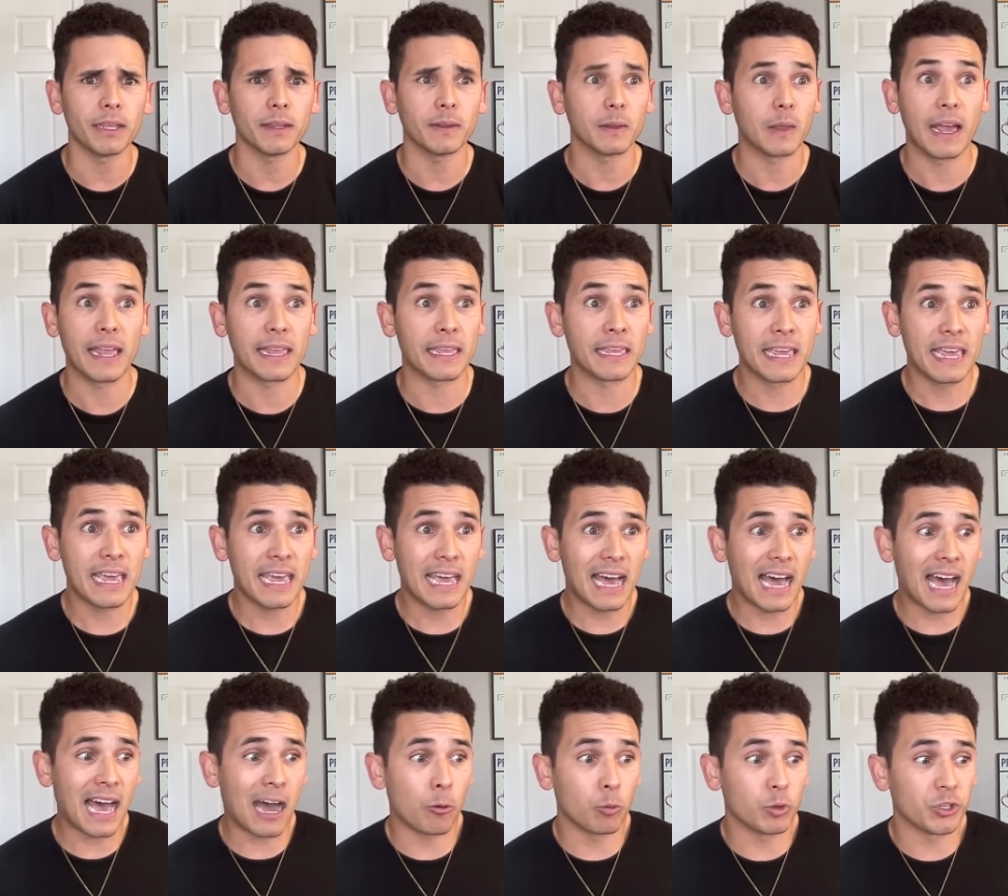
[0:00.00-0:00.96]
Like
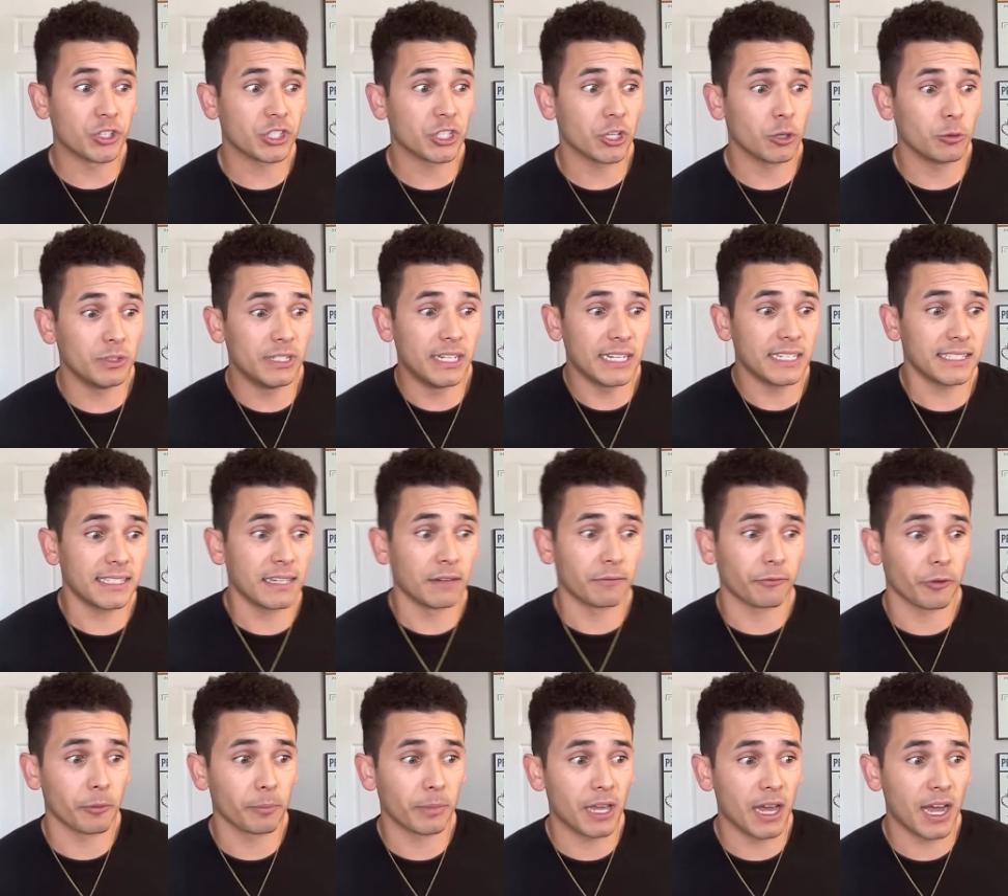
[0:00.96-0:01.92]
I was so distant
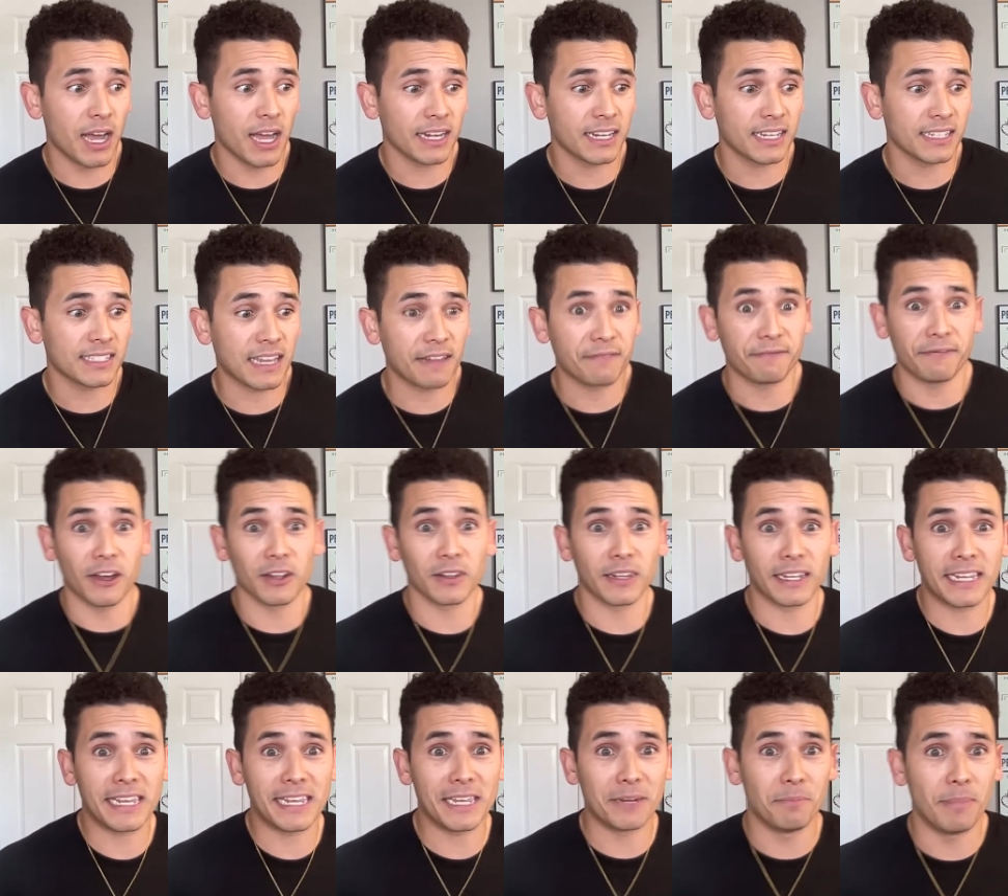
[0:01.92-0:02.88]
from God because I felt
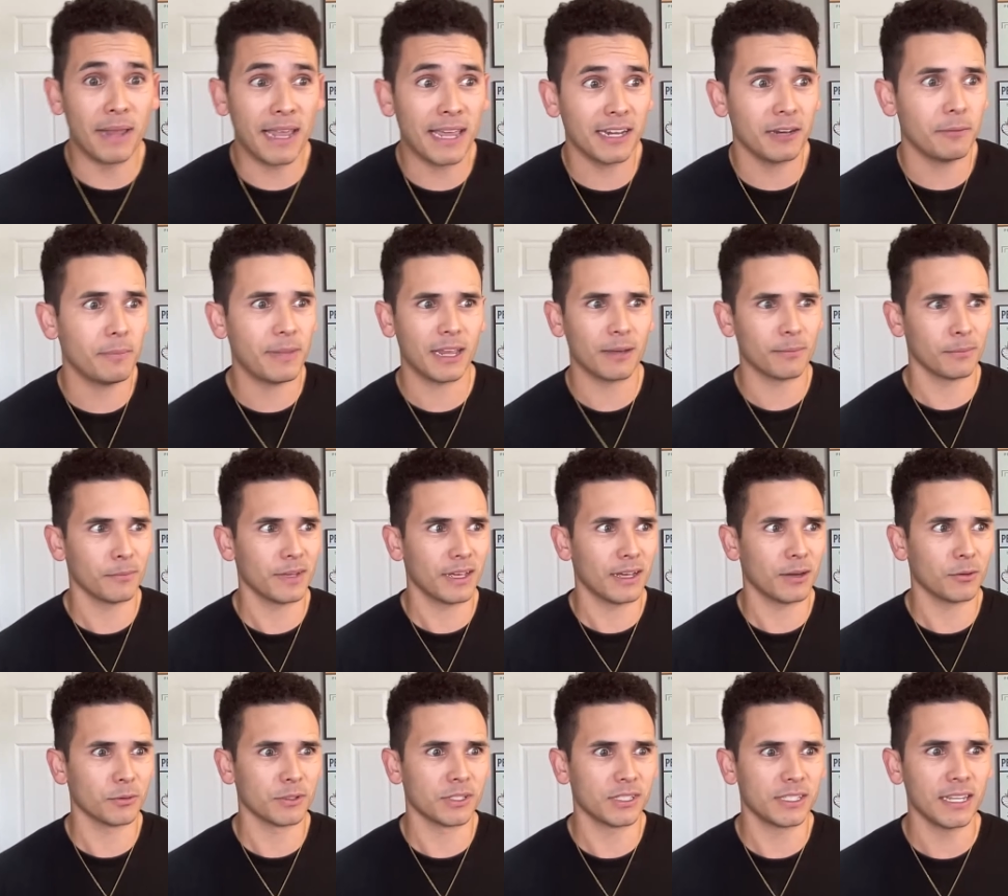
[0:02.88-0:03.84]
like He abandoned me. I'm, i
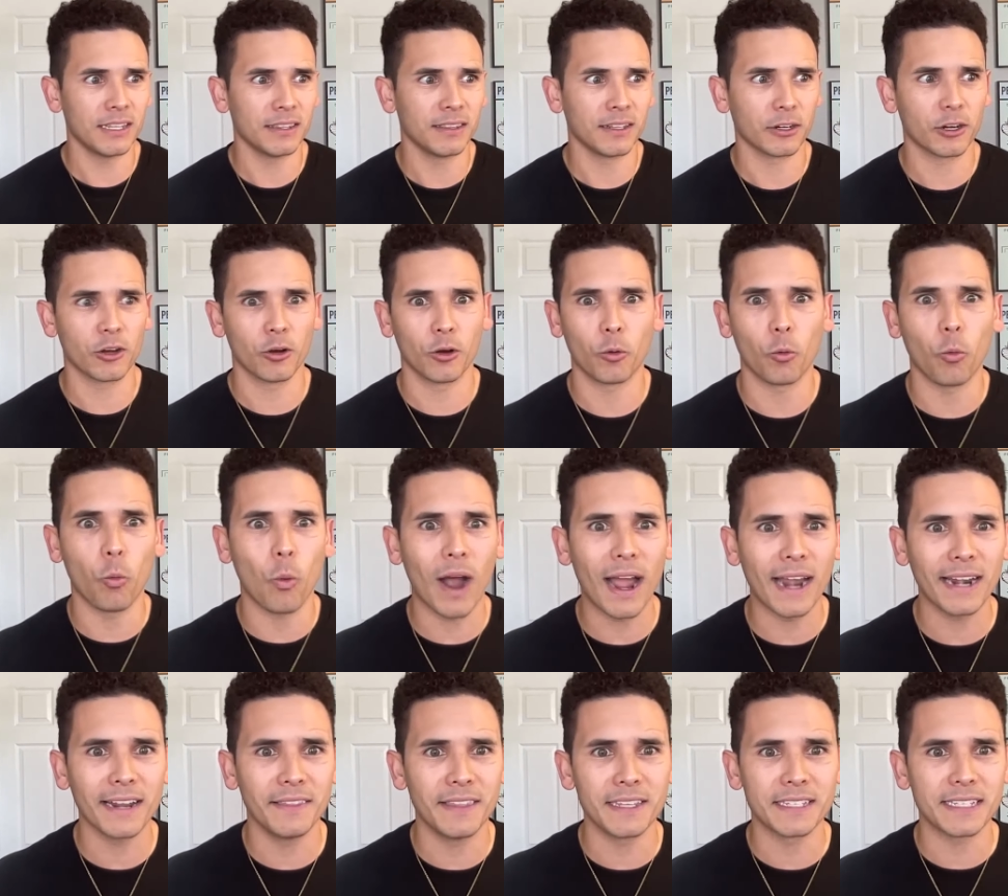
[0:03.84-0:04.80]
was sitting there going, "Why
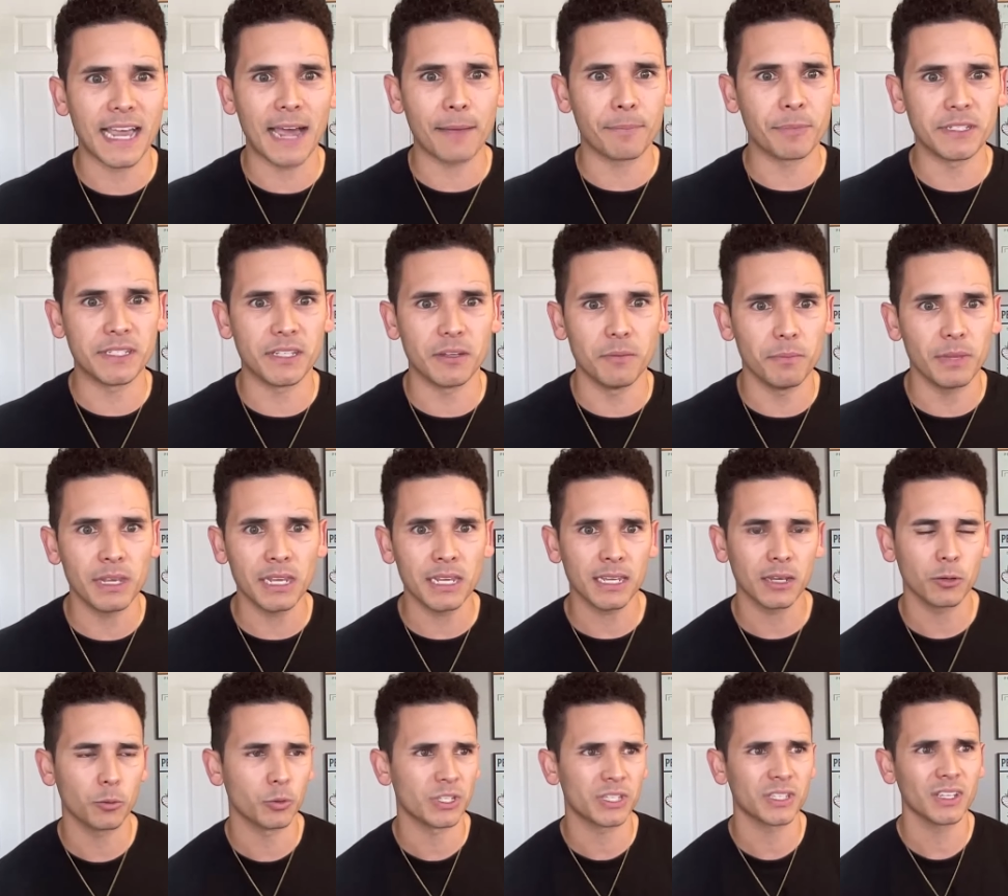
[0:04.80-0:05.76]
did this happen to me?"
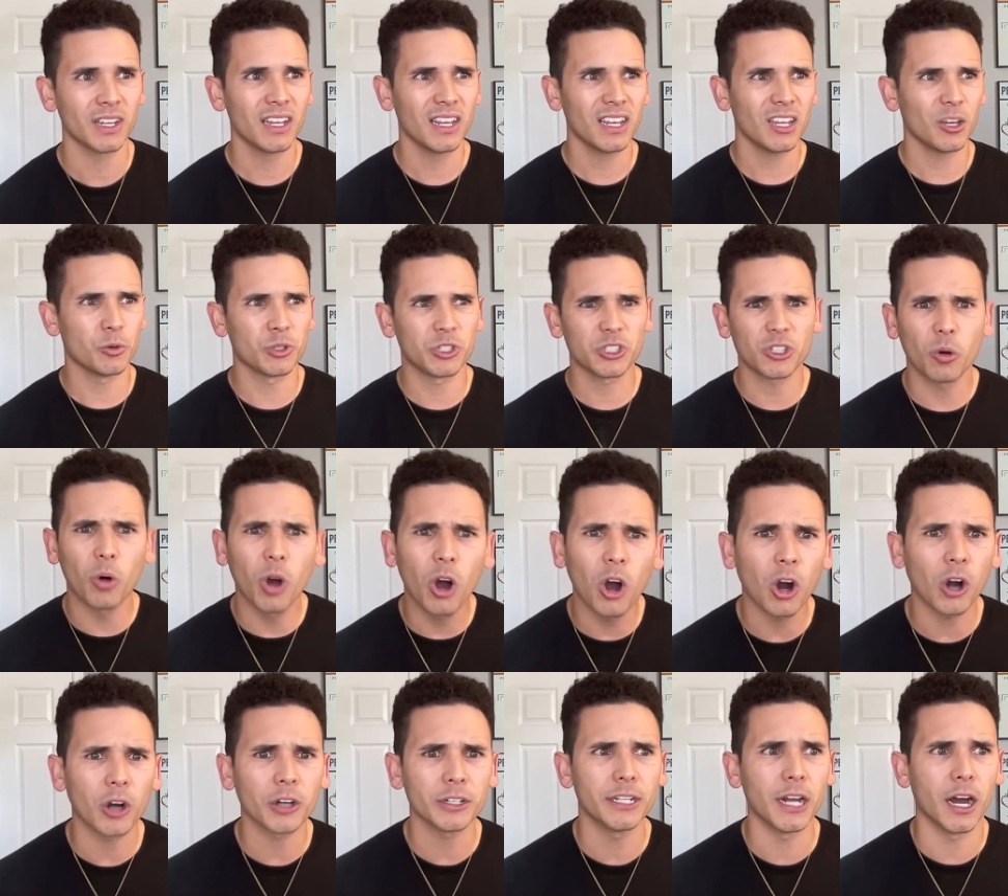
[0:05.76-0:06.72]
It was it was so
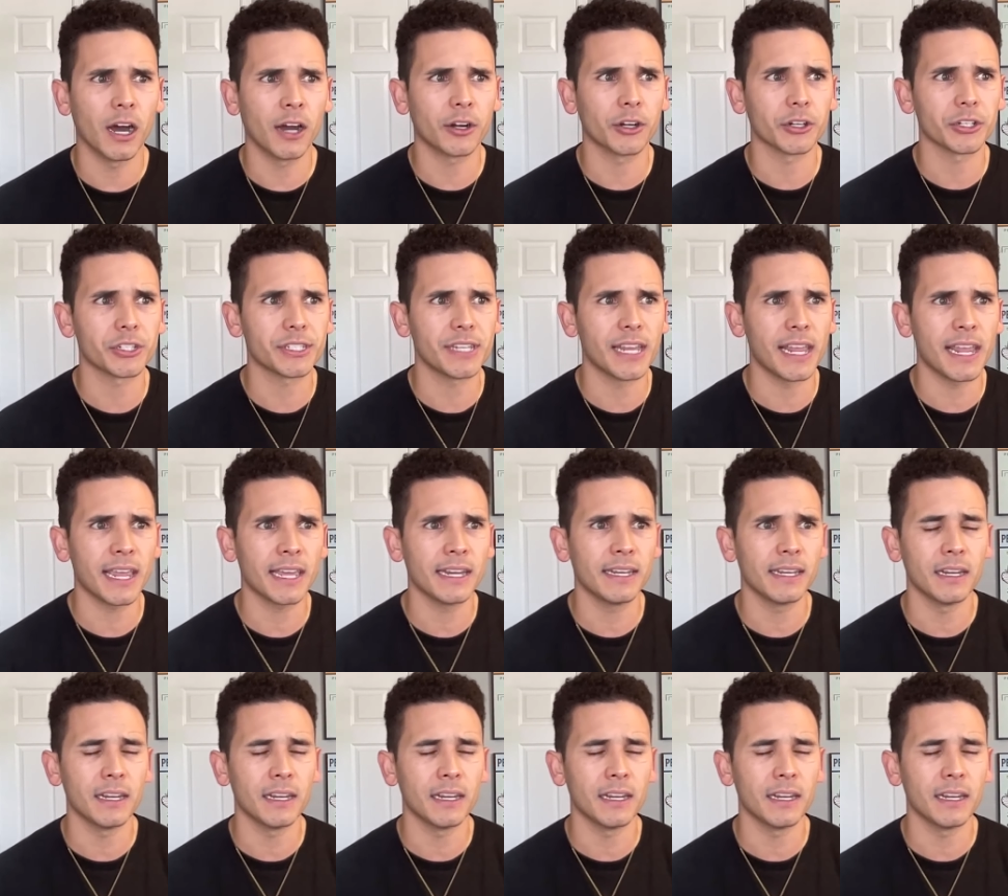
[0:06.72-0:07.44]
hard to understand.